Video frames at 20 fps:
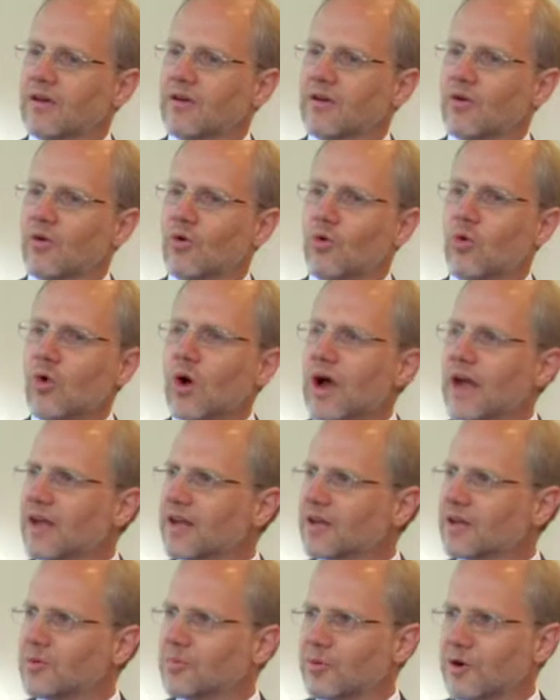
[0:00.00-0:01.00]

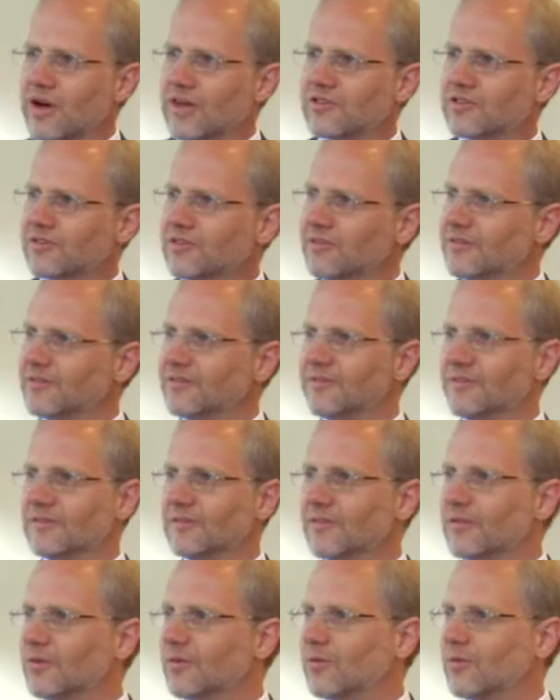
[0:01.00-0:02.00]
quietly present
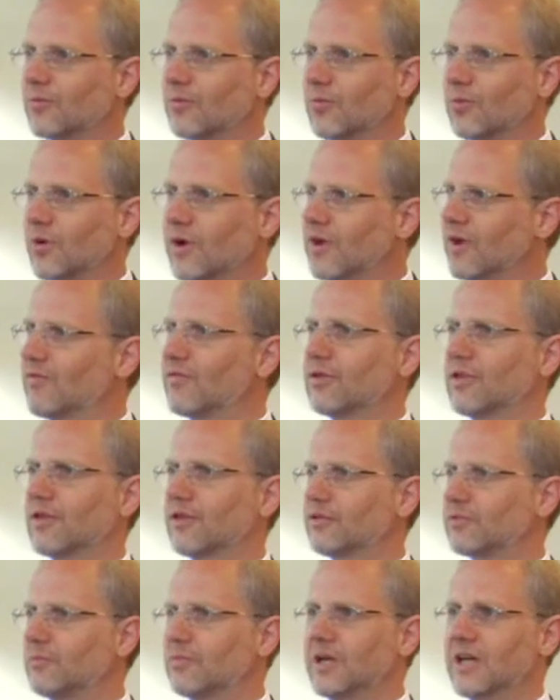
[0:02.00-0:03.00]
whenever
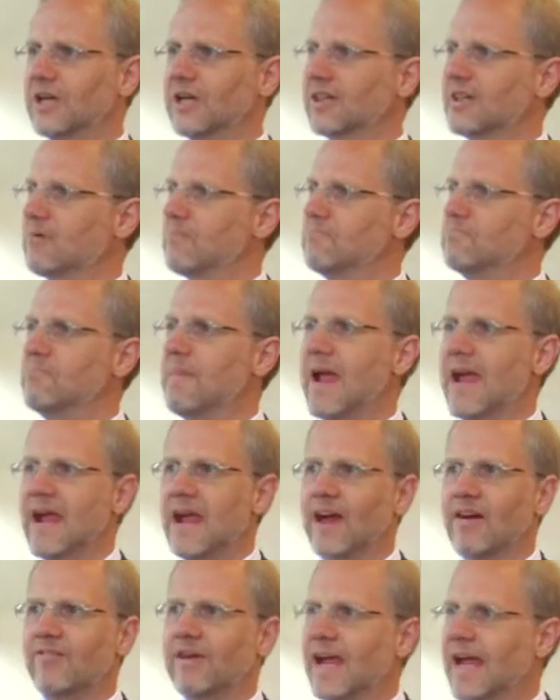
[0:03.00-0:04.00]
there's a meeting that may
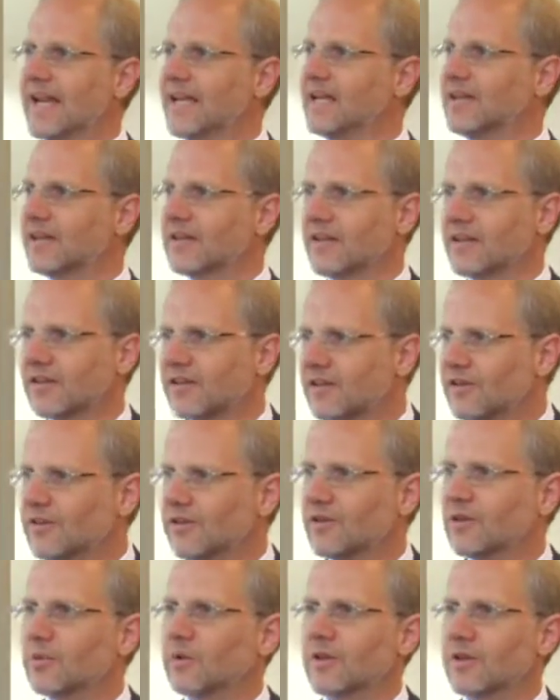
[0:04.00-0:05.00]
have anything to
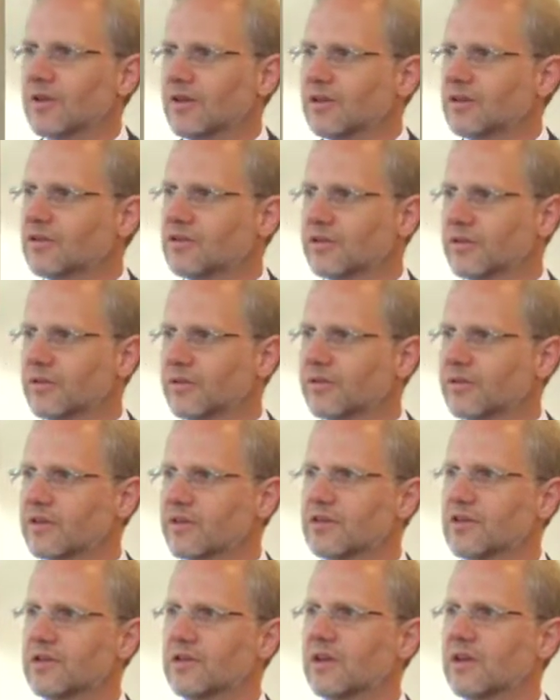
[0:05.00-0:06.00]
do with the issues
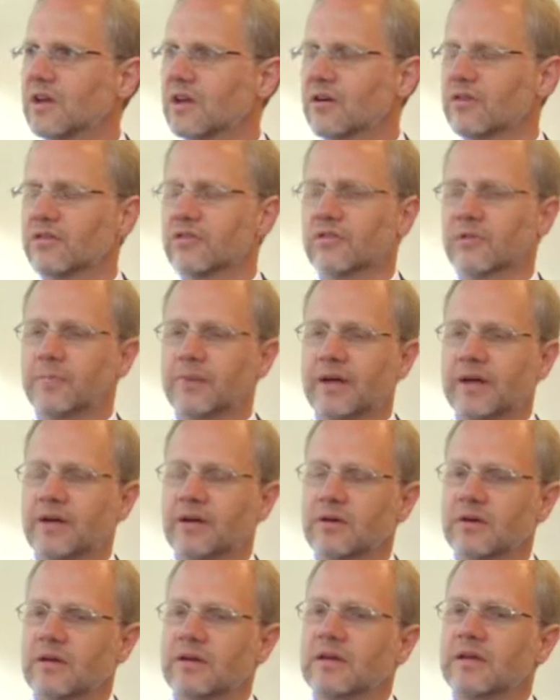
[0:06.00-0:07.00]
that she cares
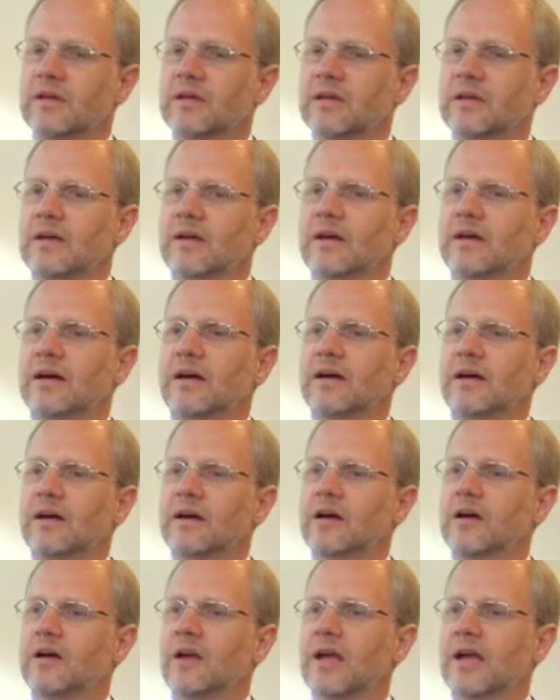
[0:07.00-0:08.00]
about,
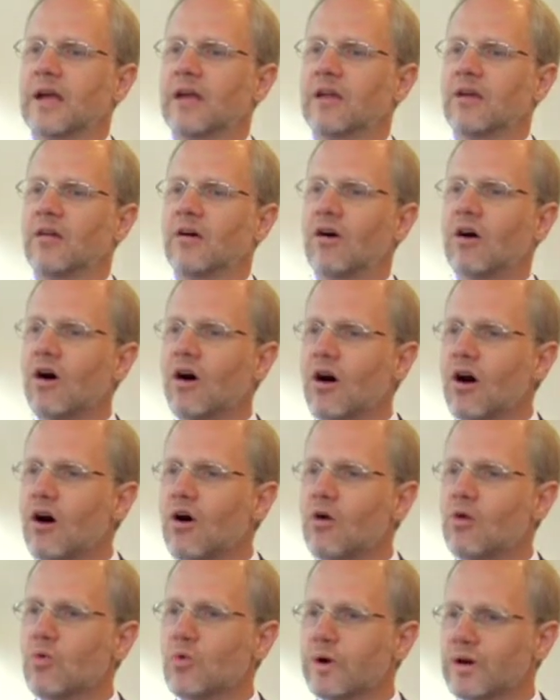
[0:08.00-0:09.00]
and
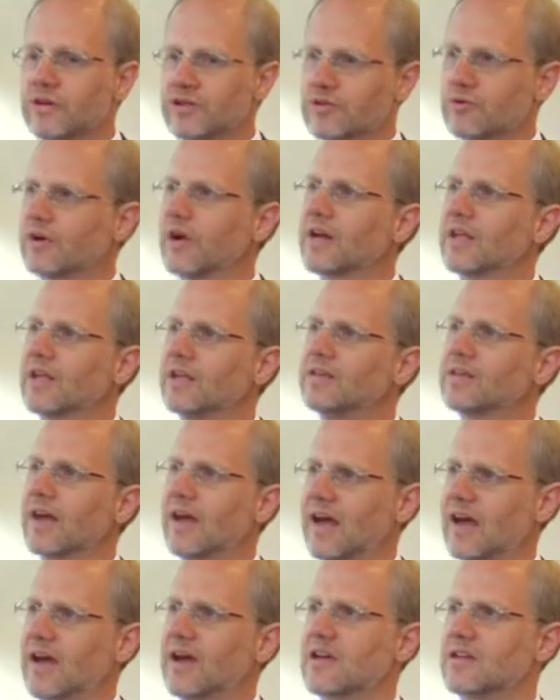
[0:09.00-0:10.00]
always ready to
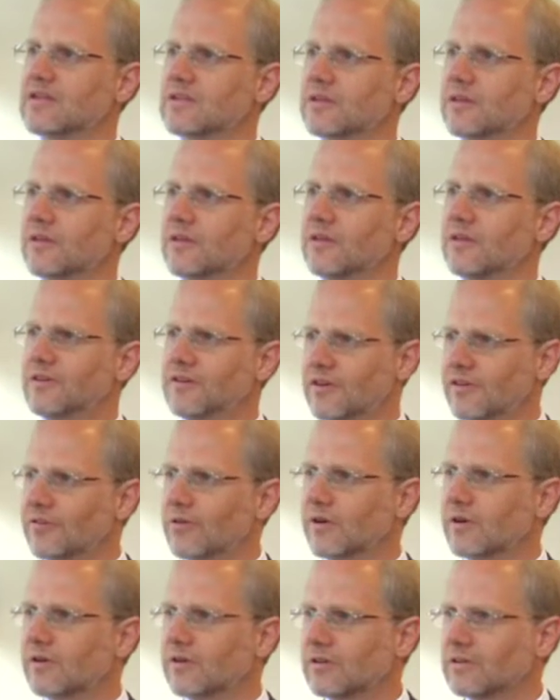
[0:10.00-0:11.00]
ask the
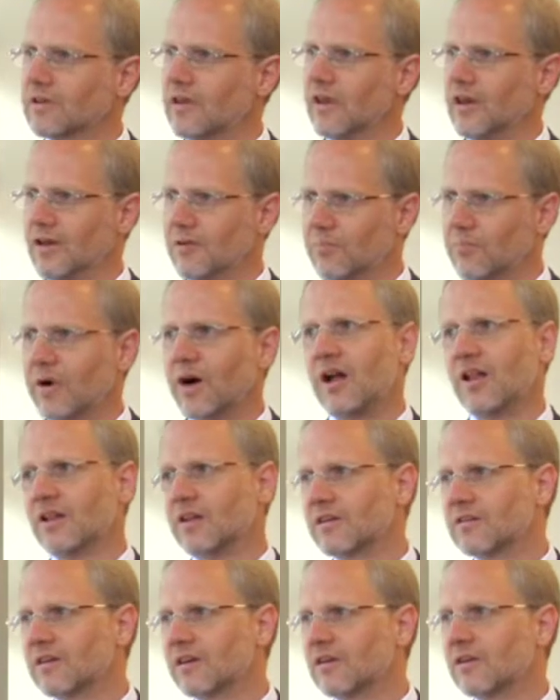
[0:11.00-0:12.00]
difficult and
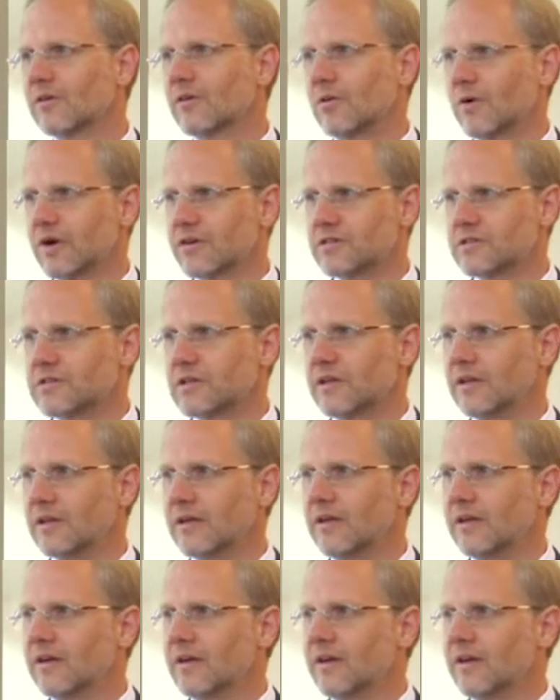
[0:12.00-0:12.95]
impolitic question.